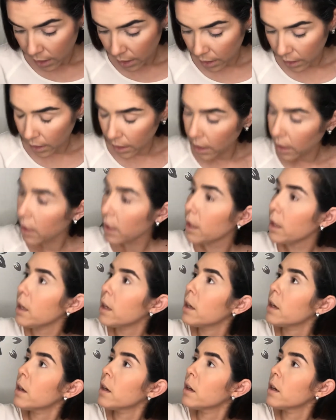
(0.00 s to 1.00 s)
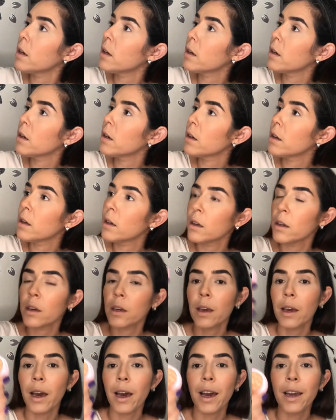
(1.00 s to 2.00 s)
The
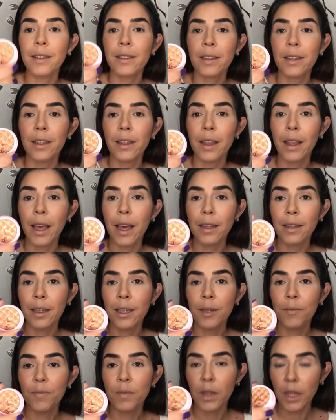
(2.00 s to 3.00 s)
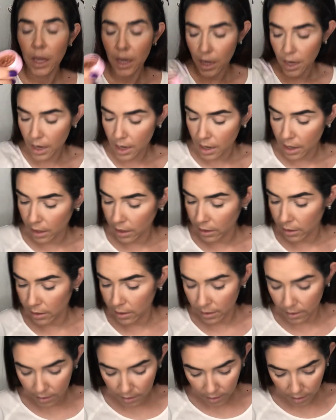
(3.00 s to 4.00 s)
Ice Latte, I
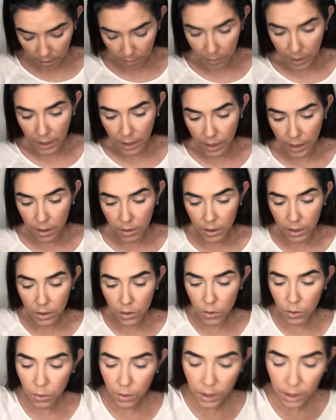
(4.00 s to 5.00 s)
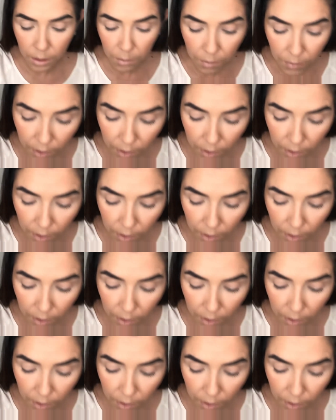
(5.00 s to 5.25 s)
stuck my nail into it.